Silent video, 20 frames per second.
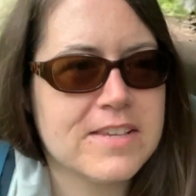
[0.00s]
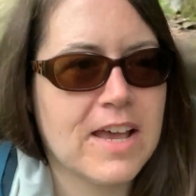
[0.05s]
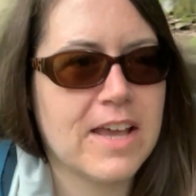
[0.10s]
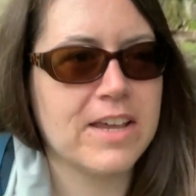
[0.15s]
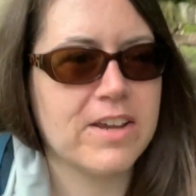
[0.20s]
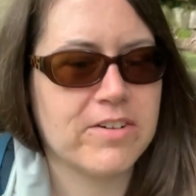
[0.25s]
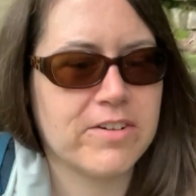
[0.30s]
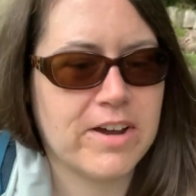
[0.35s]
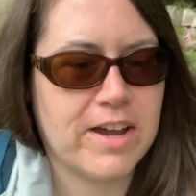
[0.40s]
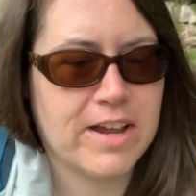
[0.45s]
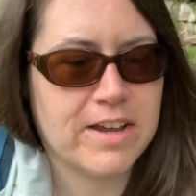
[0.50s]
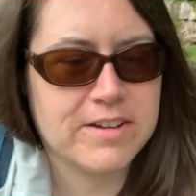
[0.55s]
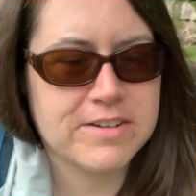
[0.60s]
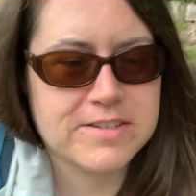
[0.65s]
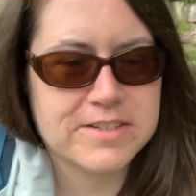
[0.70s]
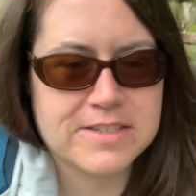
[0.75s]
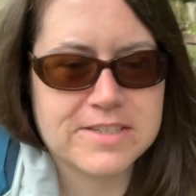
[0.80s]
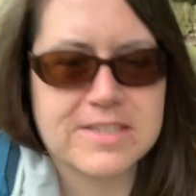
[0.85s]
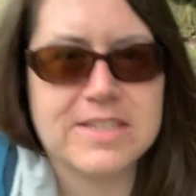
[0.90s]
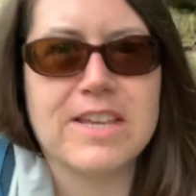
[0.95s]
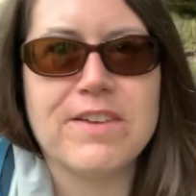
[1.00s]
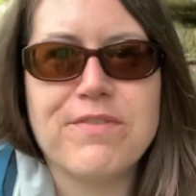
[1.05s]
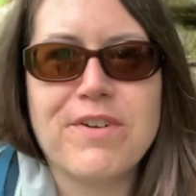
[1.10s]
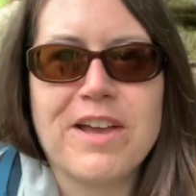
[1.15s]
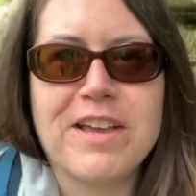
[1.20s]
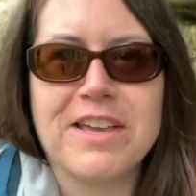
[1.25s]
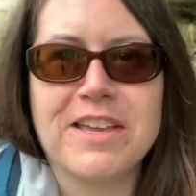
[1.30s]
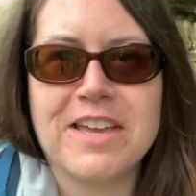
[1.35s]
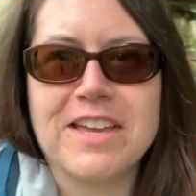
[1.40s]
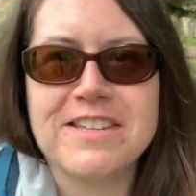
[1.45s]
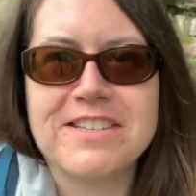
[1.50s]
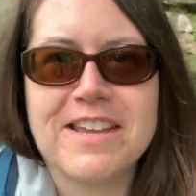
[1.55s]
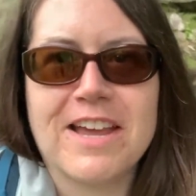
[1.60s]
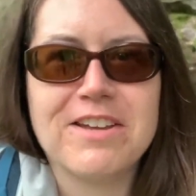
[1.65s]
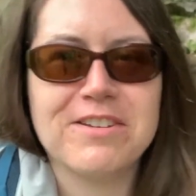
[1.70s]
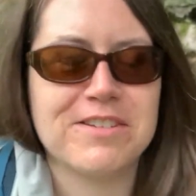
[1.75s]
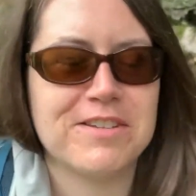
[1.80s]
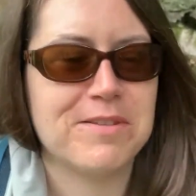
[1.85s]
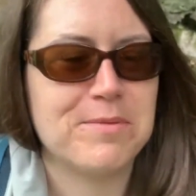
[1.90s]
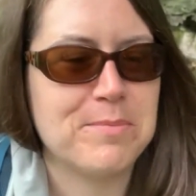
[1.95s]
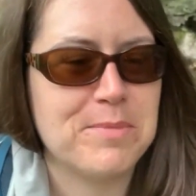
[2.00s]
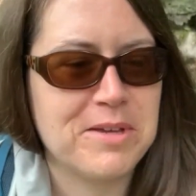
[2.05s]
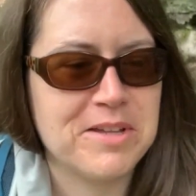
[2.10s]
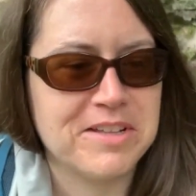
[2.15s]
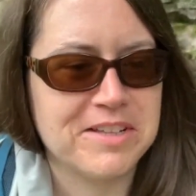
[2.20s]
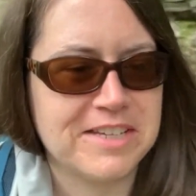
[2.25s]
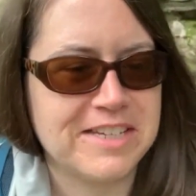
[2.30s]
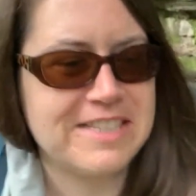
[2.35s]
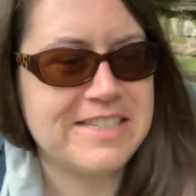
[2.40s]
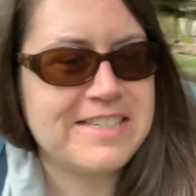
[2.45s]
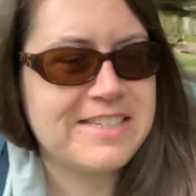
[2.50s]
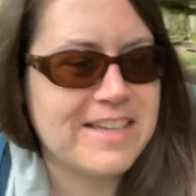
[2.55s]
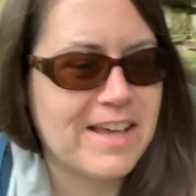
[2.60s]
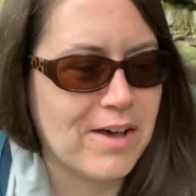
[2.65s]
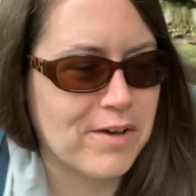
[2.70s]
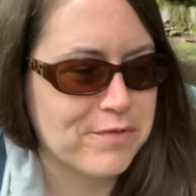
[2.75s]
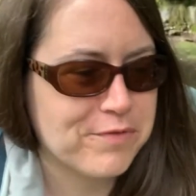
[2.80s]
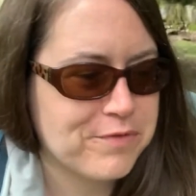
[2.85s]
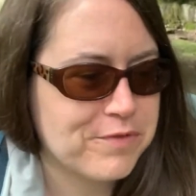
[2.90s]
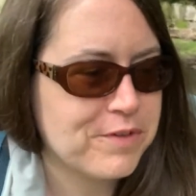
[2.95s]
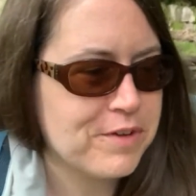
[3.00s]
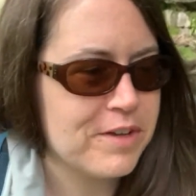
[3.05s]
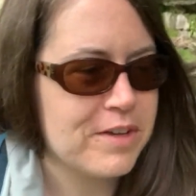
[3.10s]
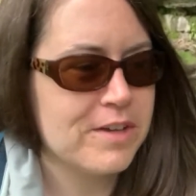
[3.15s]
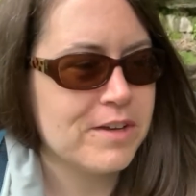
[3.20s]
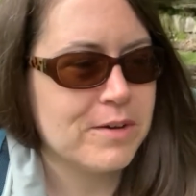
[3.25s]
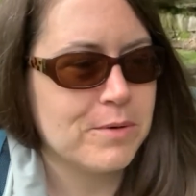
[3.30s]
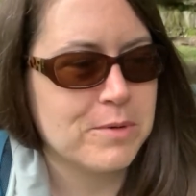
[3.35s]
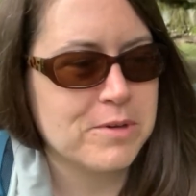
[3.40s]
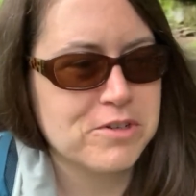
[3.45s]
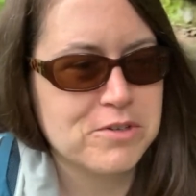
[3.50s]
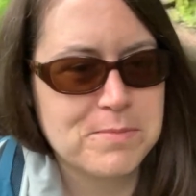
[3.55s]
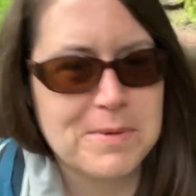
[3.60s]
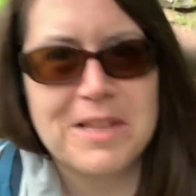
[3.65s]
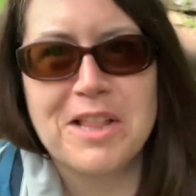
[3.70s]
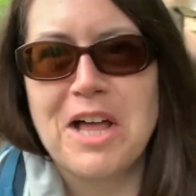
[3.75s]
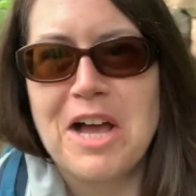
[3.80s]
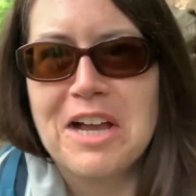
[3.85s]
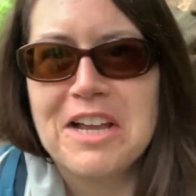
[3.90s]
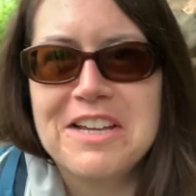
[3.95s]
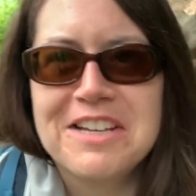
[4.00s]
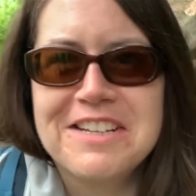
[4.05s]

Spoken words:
hike around and see if I can get down to the mill itself. Wish me luck.